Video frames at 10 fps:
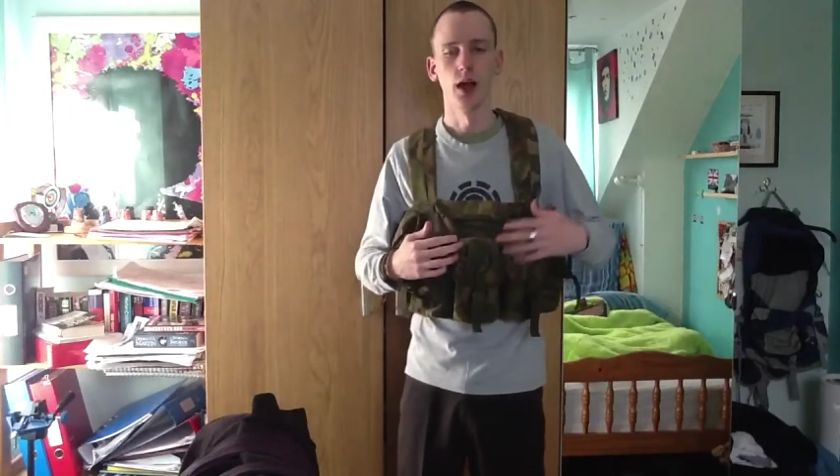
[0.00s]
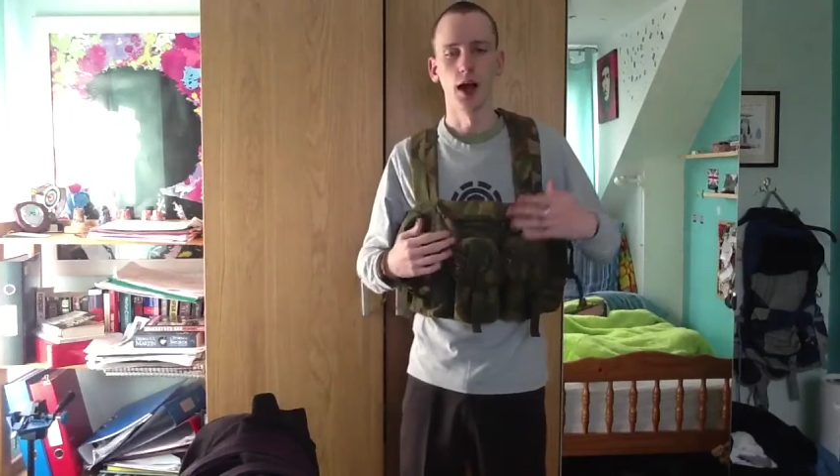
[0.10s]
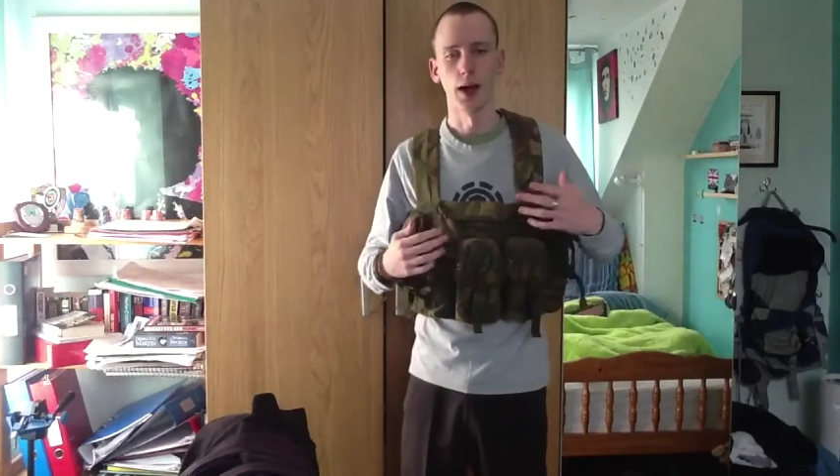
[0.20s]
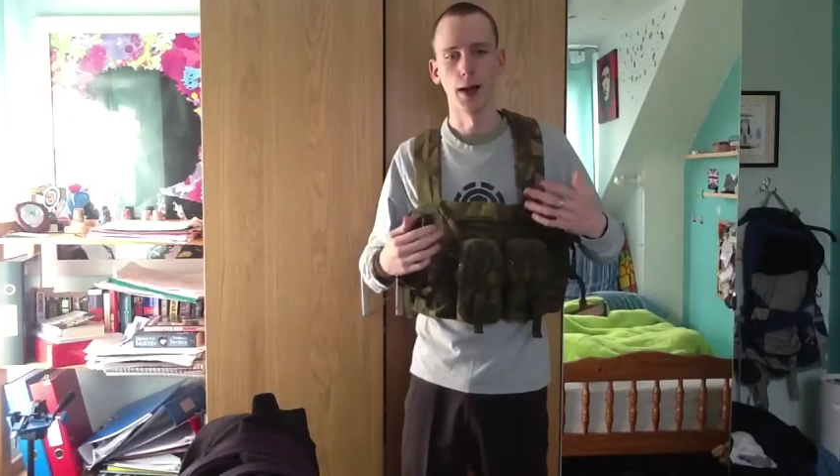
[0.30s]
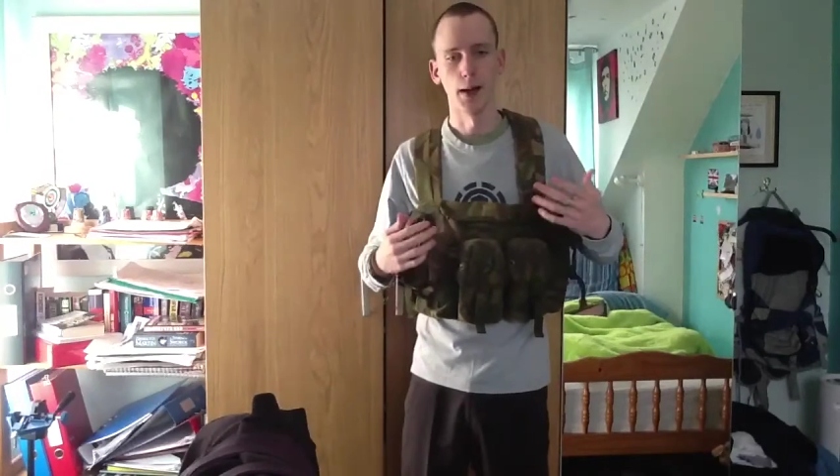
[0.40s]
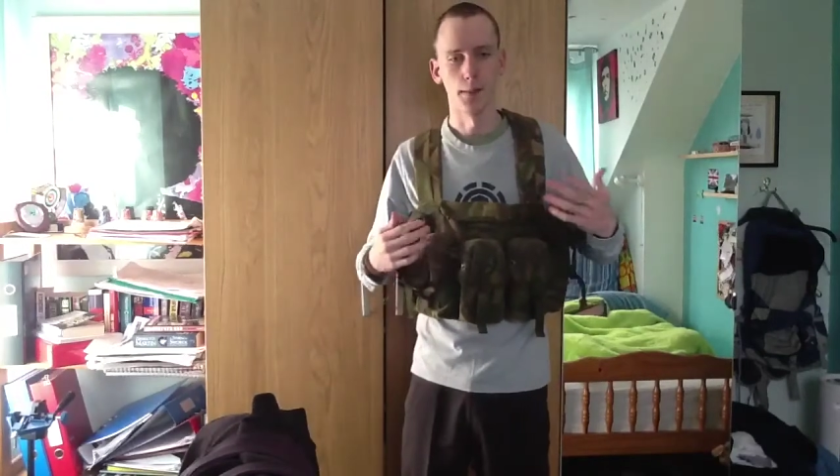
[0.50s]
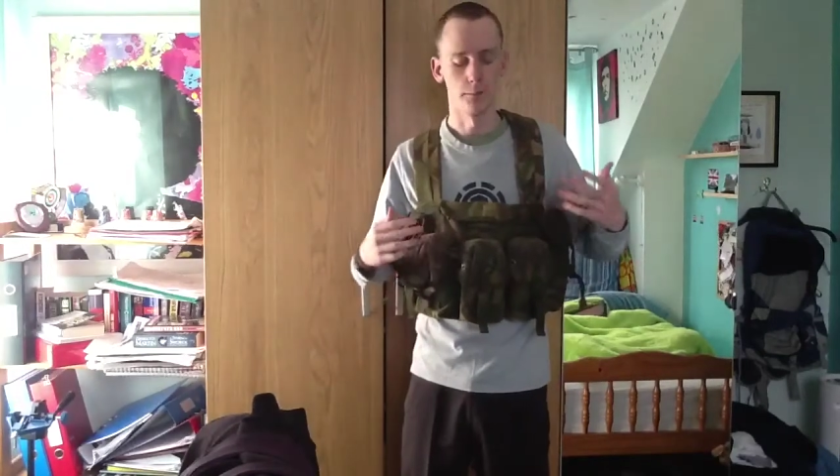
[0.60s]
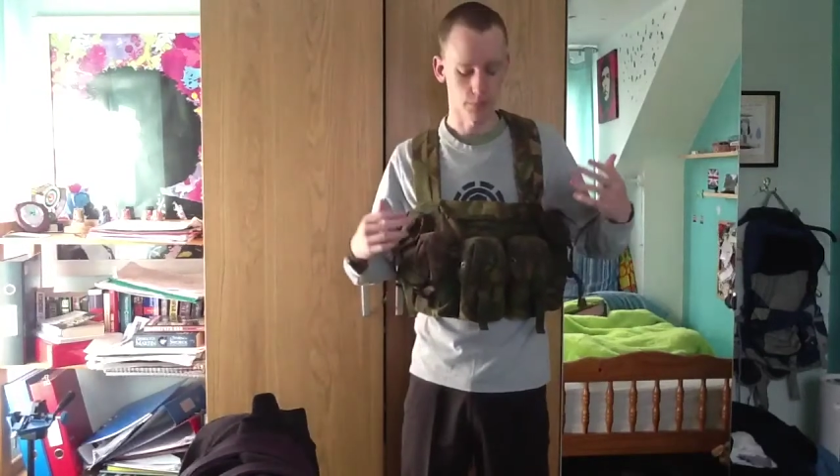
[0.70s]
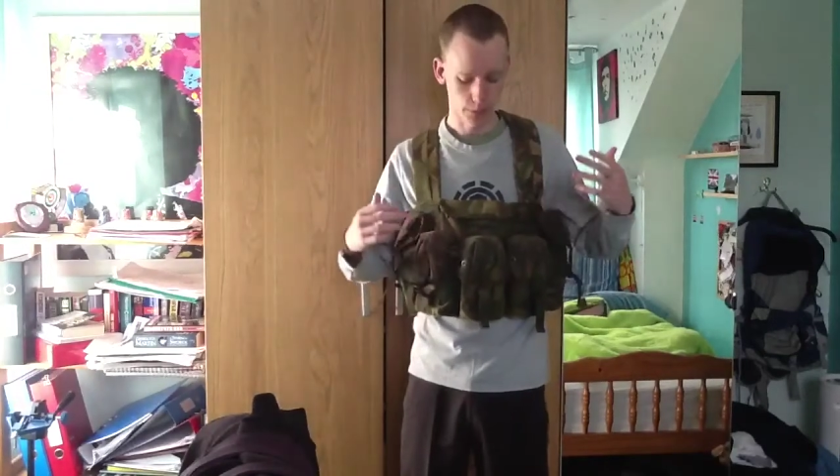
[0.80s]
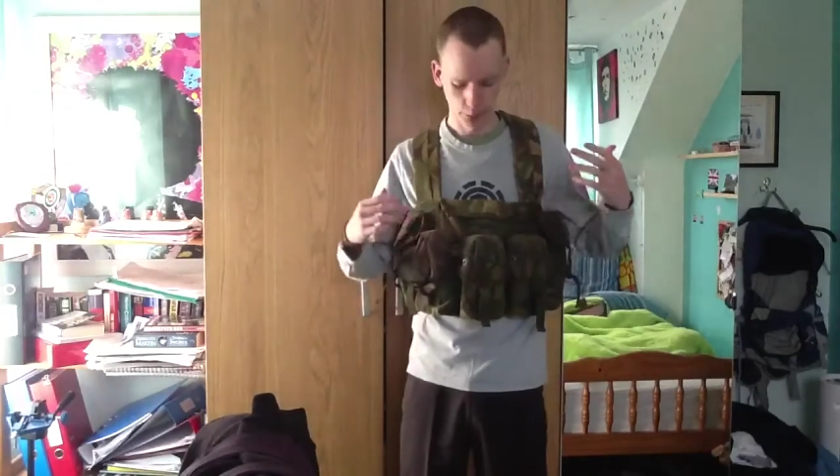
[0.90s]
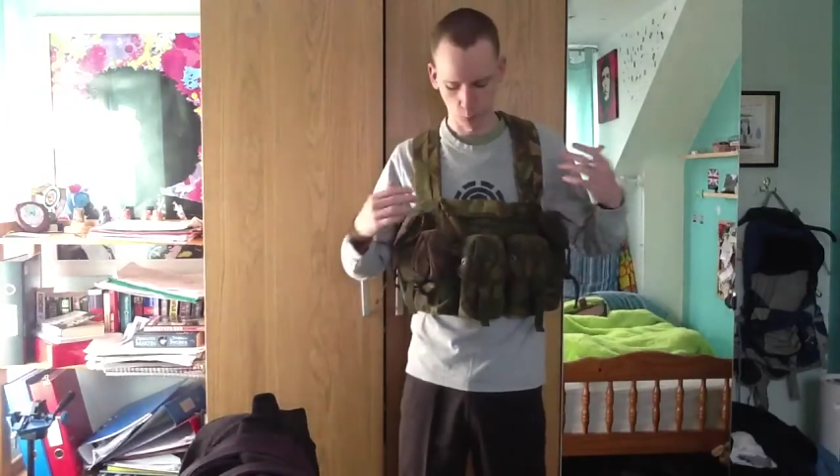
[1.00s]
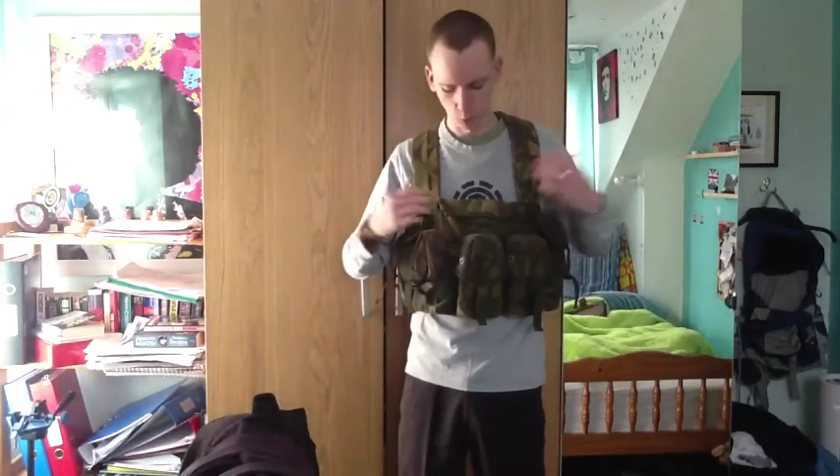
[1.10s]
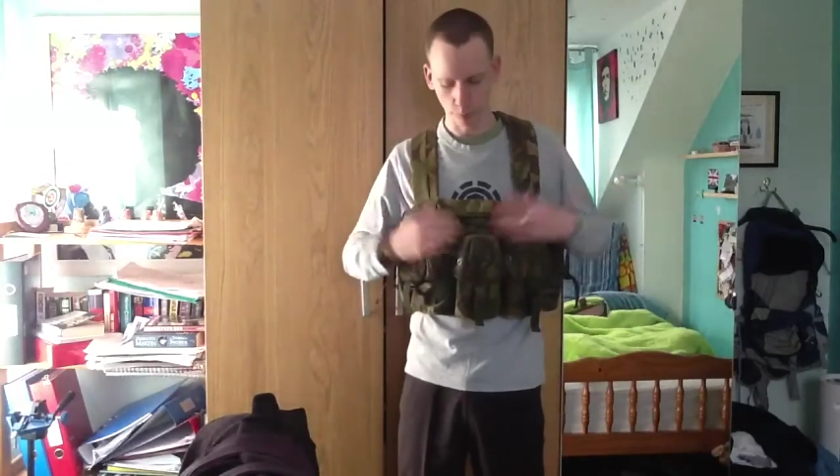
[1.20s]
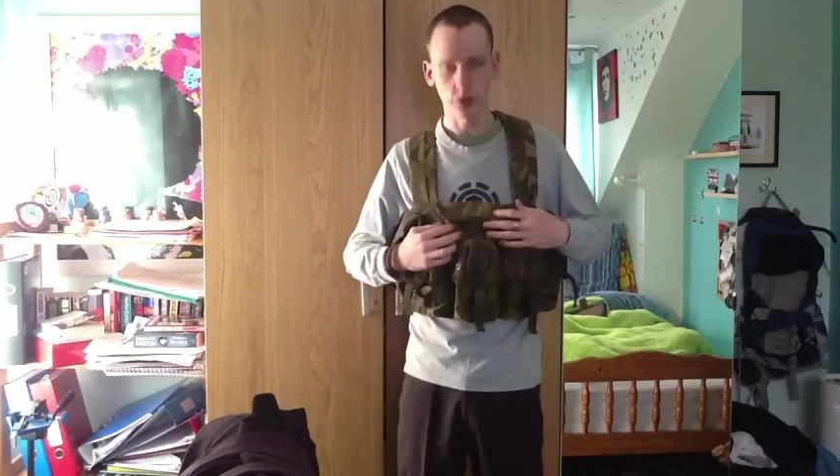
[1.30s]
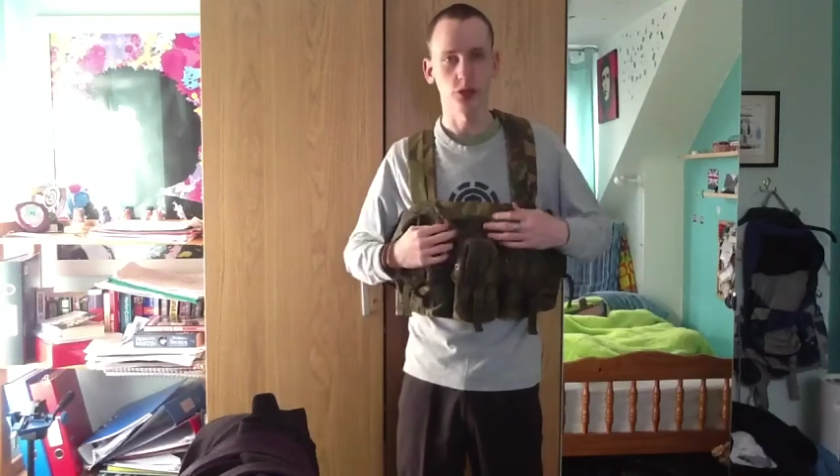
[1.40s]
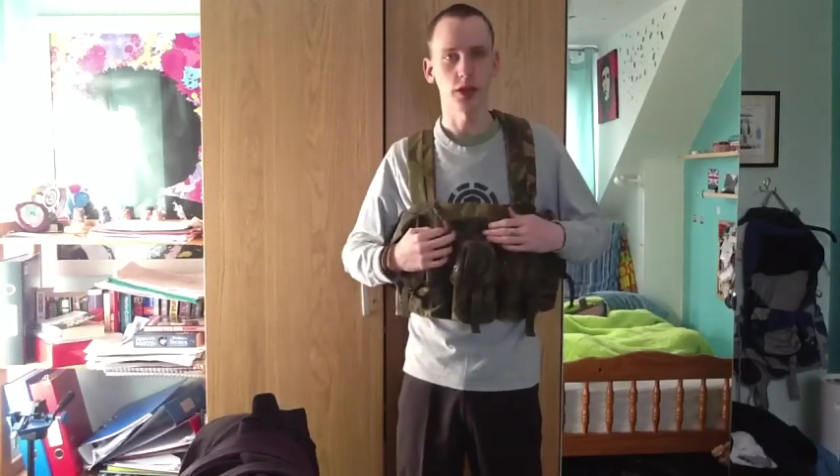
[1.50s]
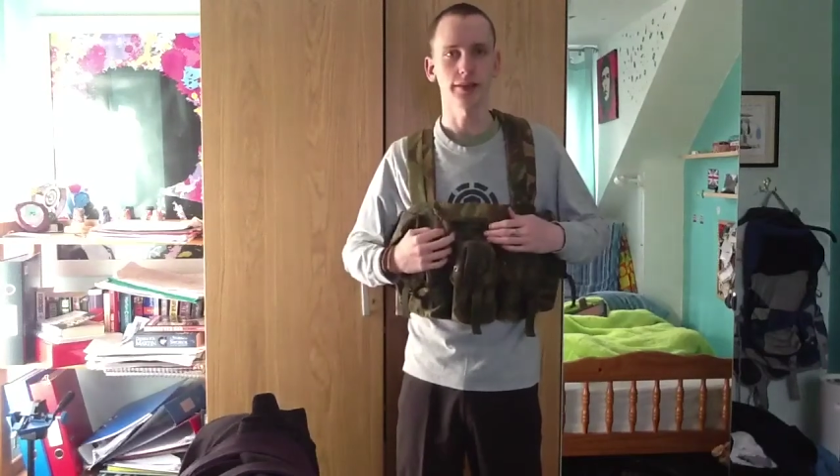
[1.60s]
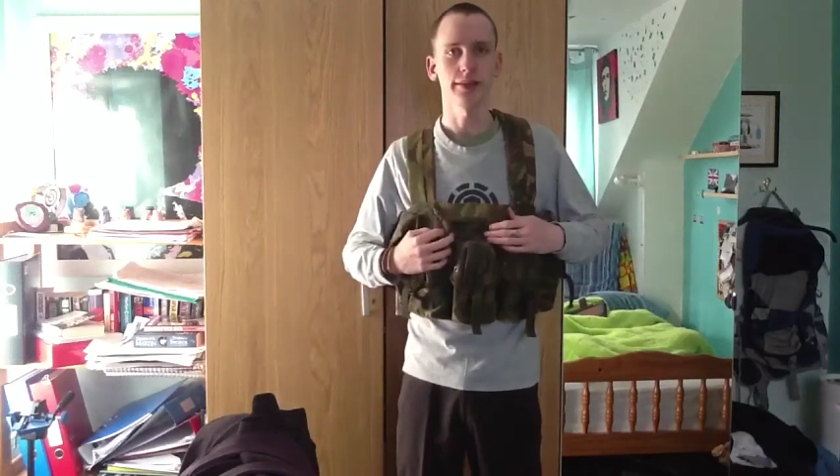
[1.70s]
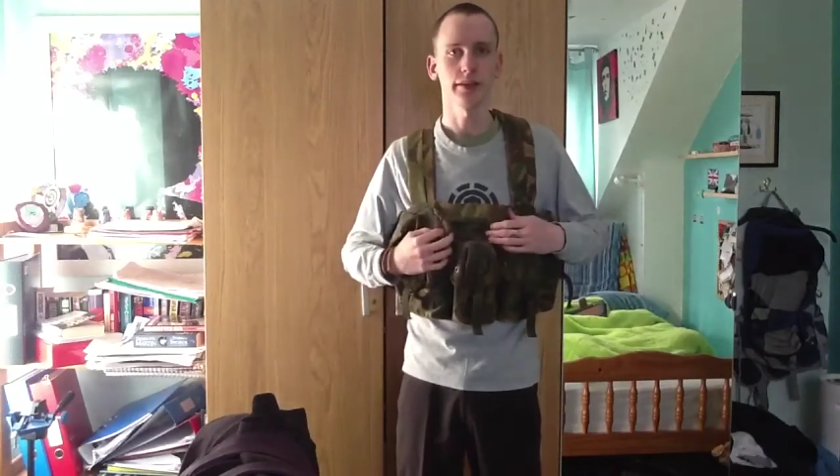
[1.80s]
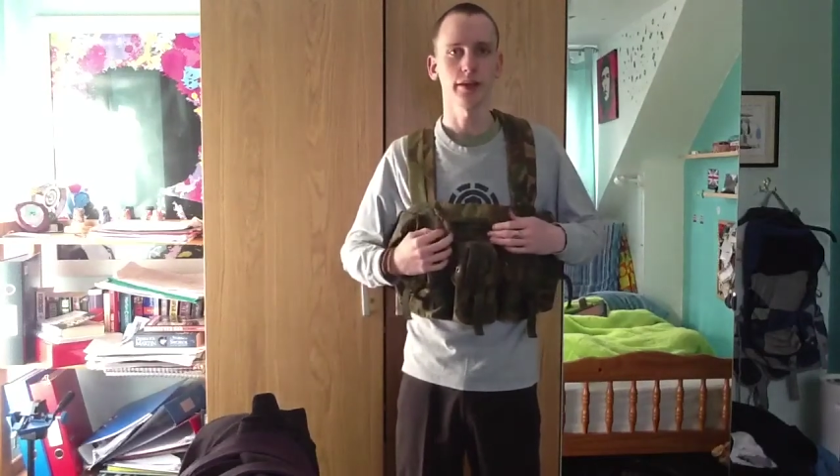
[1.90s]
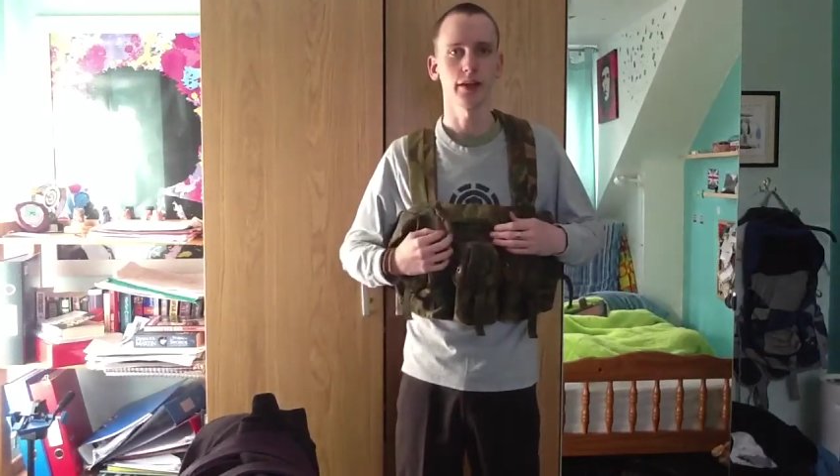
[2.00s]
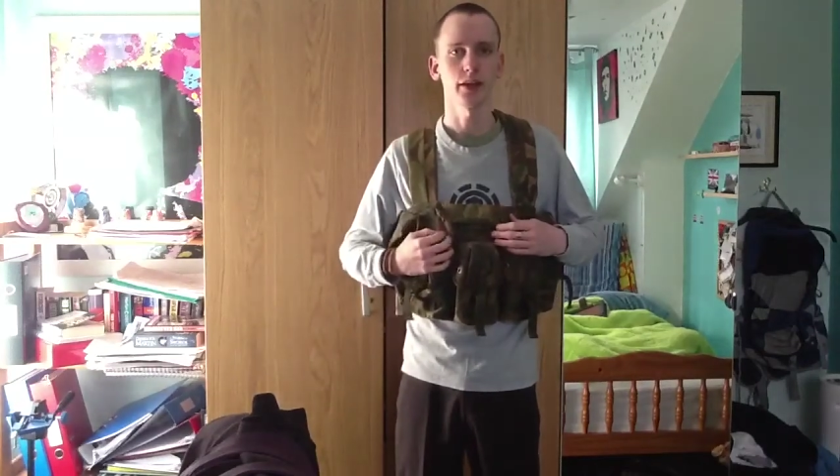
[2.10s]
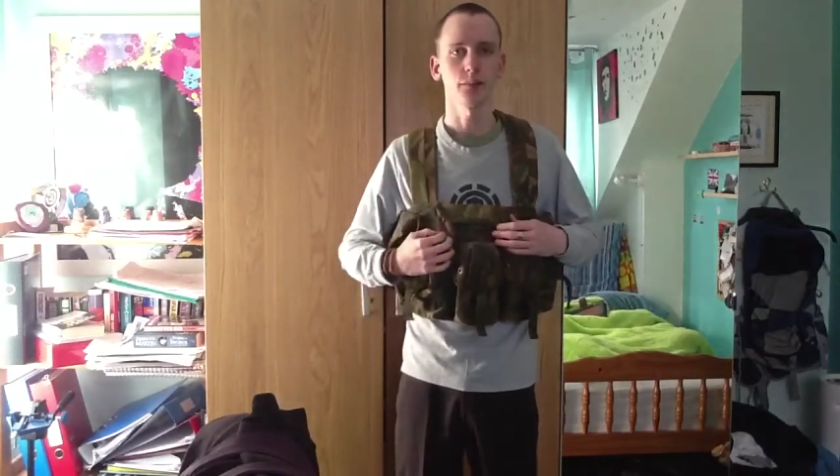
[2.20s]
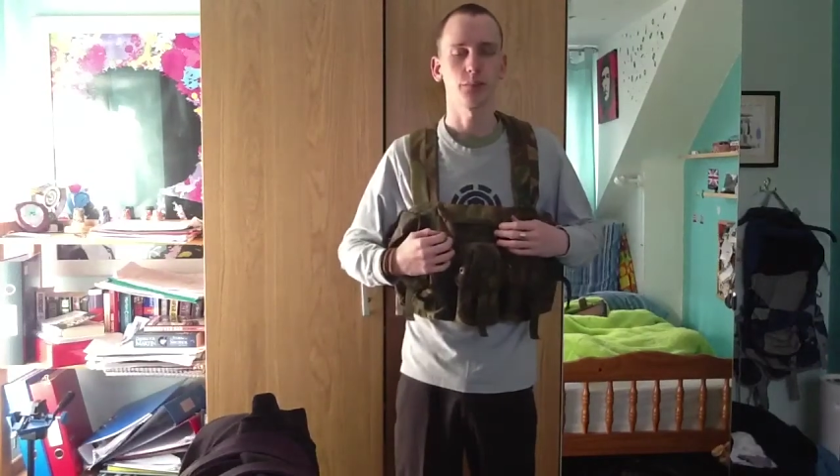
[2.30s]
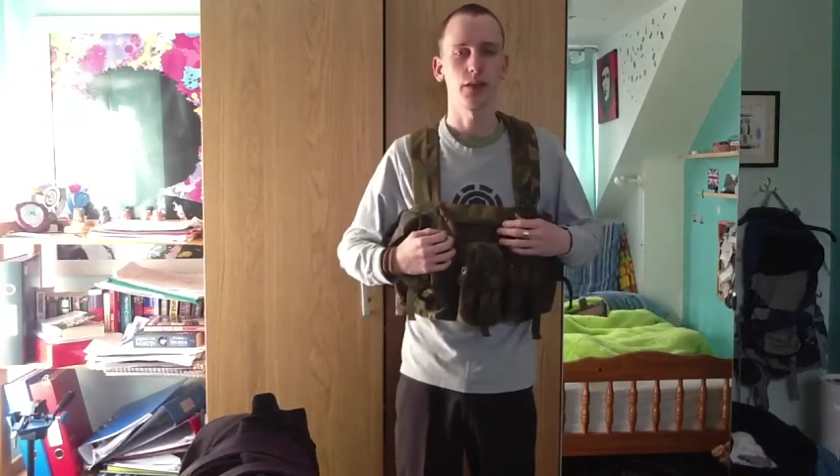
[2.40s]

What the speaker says: The one reason I didn't like it